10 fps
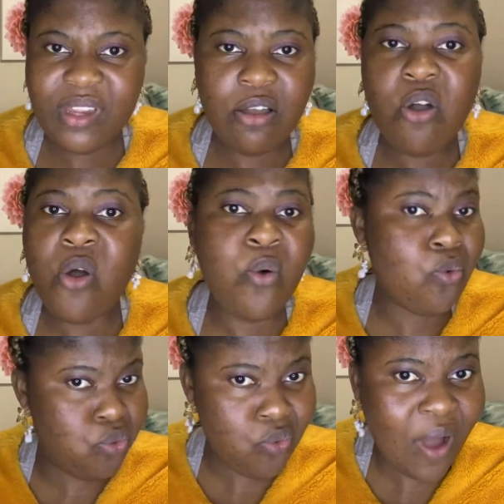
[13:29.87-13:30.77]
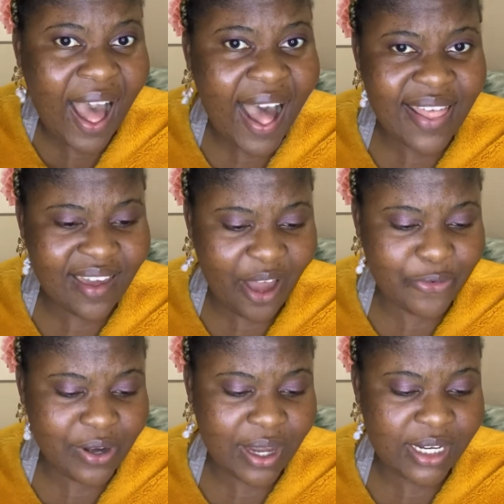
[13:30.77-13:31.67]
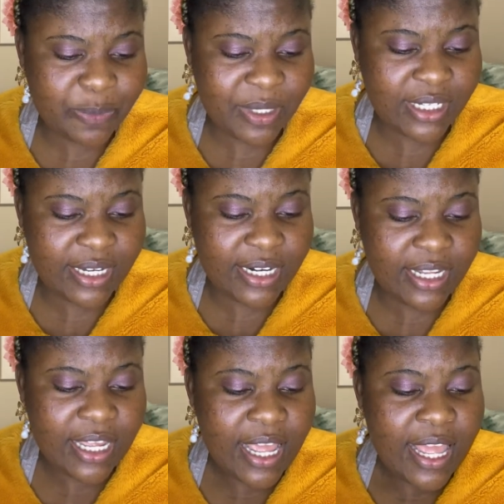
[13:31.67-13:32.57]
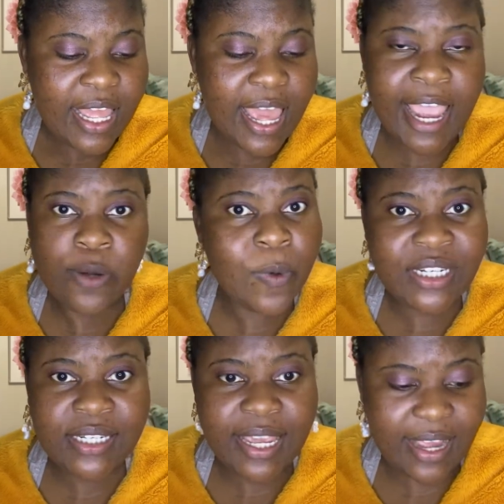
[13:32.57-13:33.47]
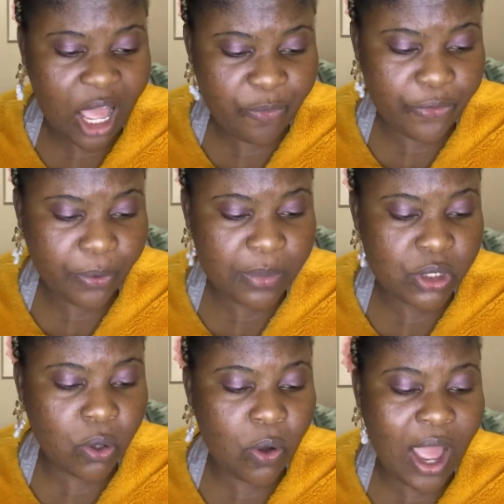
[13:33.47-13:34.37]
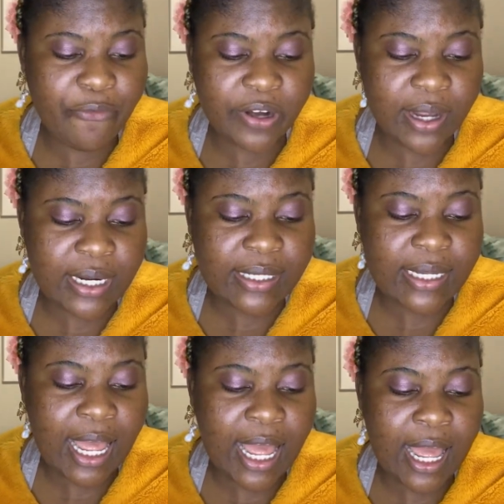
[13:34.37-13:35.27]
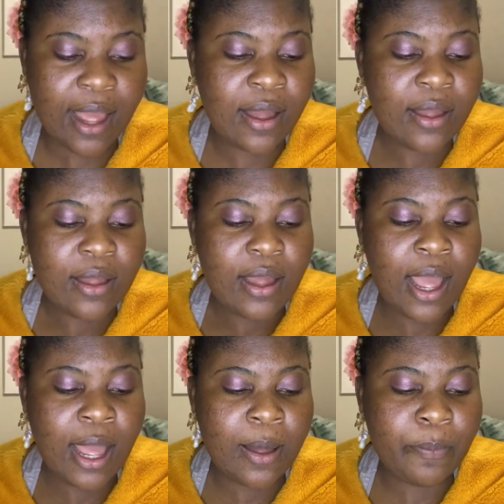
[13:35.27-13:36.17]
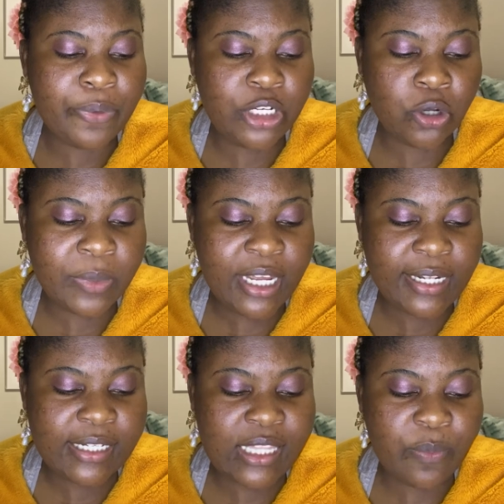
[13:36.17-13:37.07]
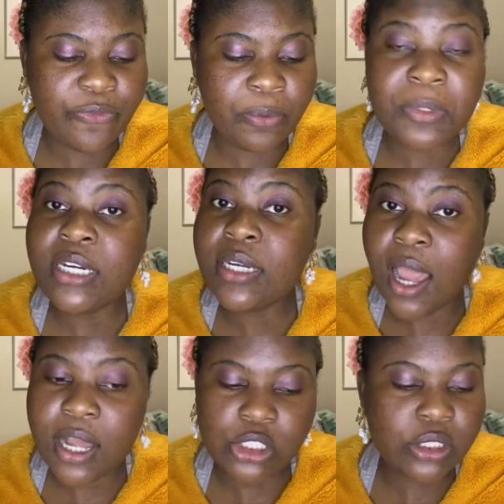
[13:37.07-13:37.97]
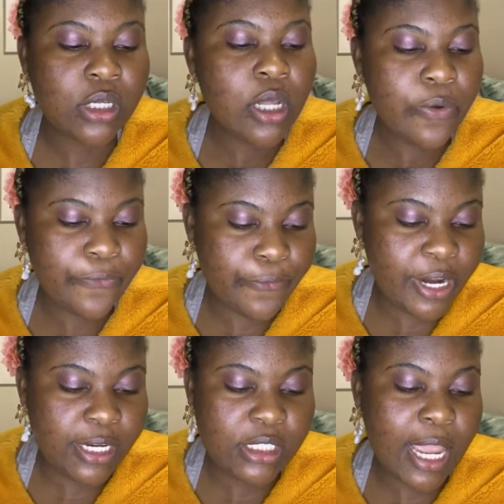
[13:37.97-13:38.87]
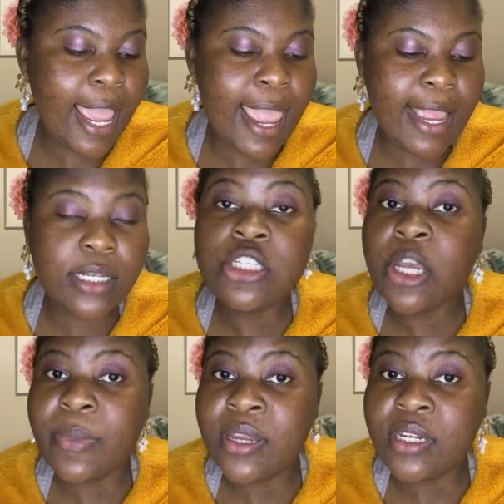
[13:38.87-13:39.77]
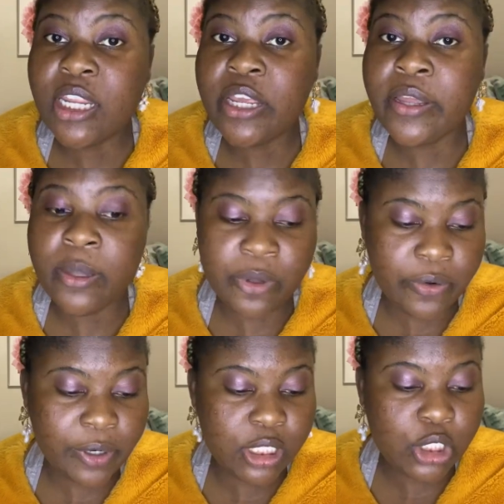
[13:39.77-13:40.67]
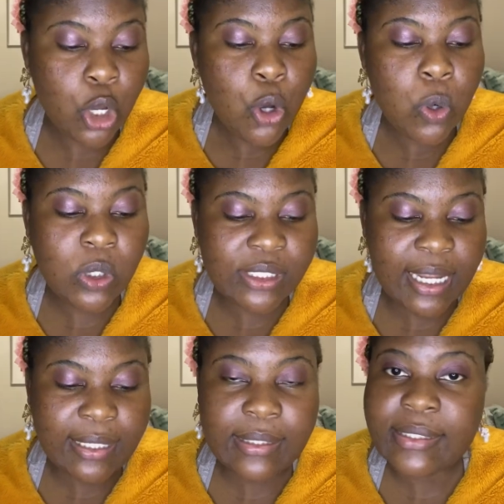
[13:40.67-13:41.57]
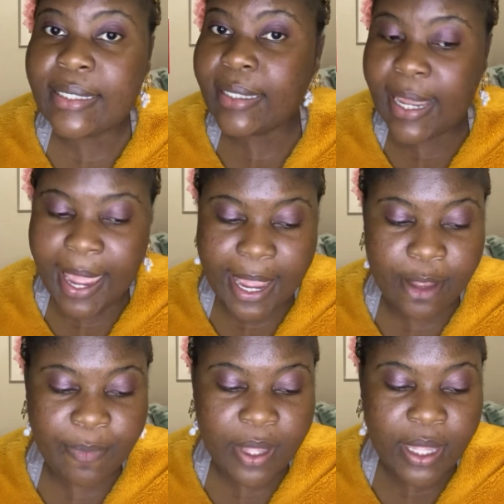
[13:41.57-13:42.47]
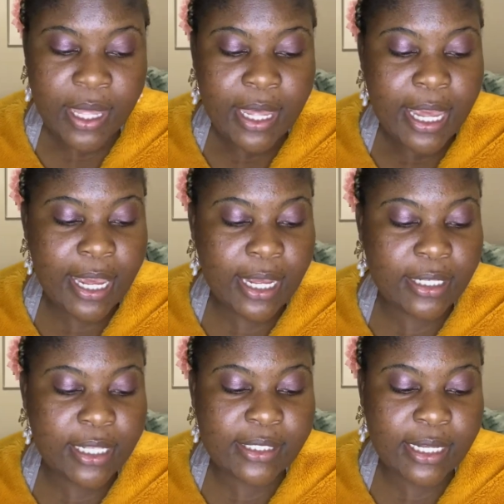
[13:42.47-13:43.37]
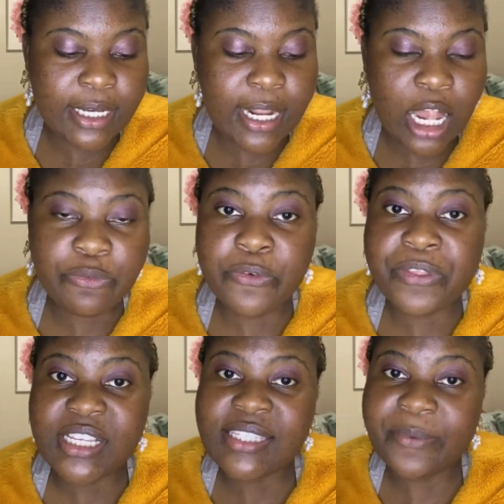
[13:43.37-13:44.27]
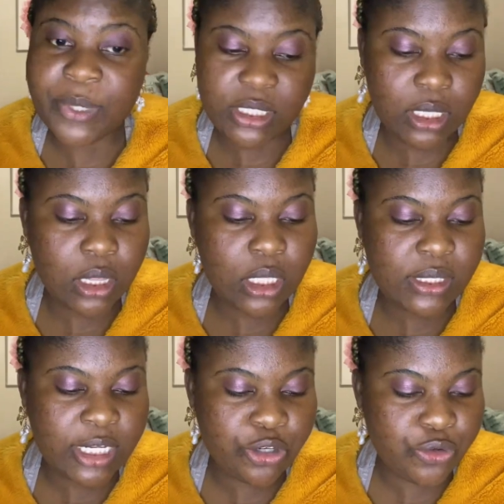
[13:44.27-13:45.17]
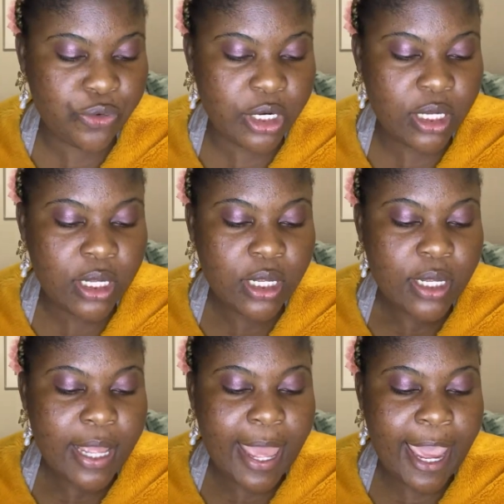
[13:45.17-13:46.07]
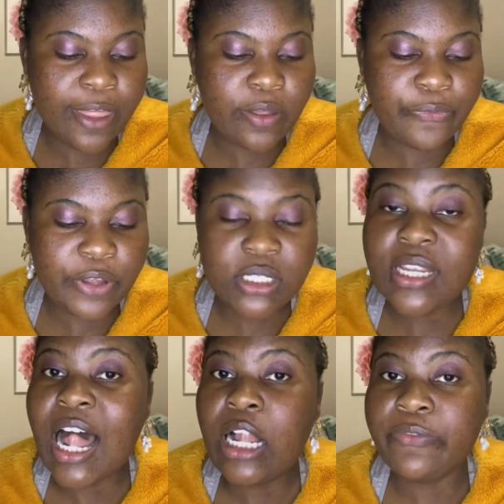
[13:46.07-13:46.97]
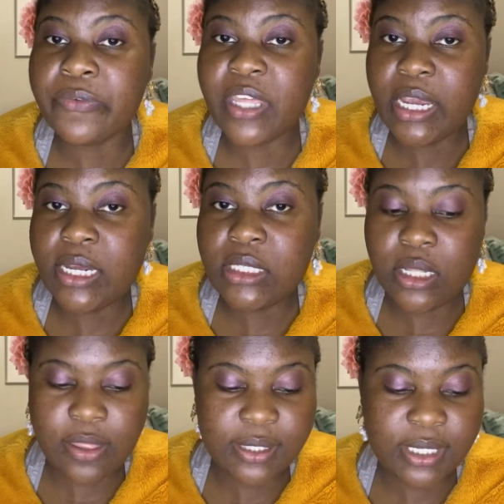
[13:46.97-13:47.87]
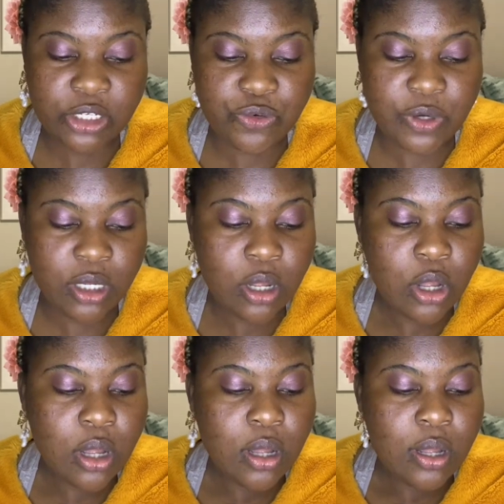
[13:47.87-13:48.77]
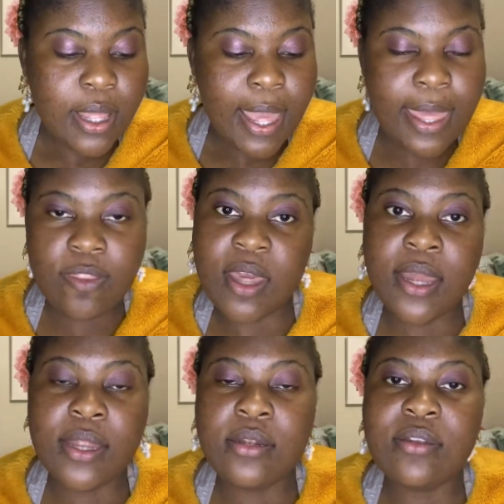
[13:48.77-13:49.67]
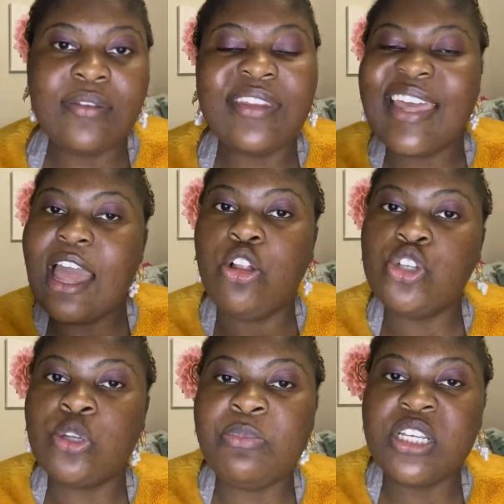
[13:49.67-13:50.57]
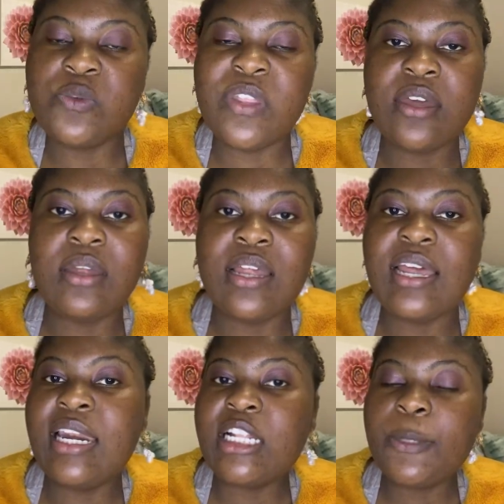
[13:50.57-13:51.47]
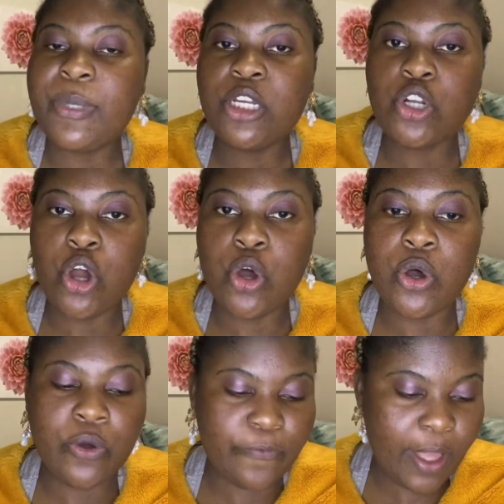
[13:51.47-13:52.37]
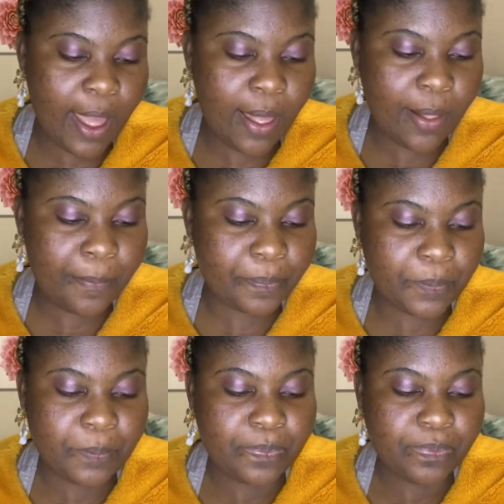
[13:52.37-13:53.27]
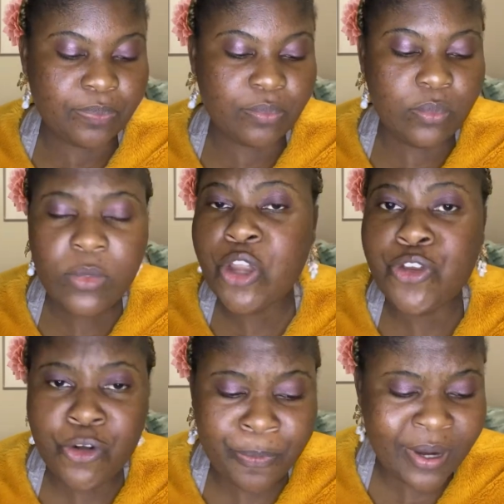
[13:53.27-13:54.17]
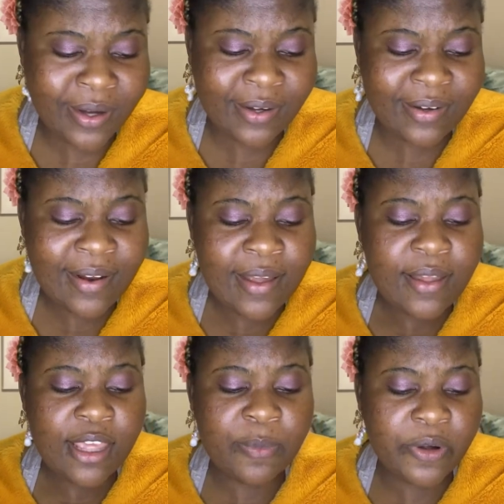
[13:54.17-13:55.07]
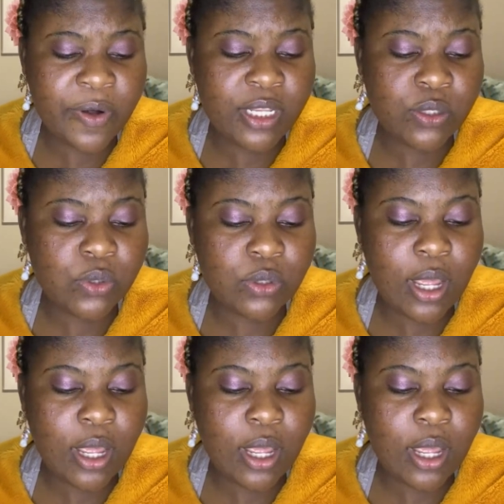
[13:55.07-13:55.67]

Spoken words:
who are the Afrikaners basically, and where do they come from? So Afrikaners are predominantly stem from the Dutch, French, and German immigrants who settled in Cape in the second half of the 17th century and the first half of the 18th century. And then they also mixed with a little bit of European immigrants,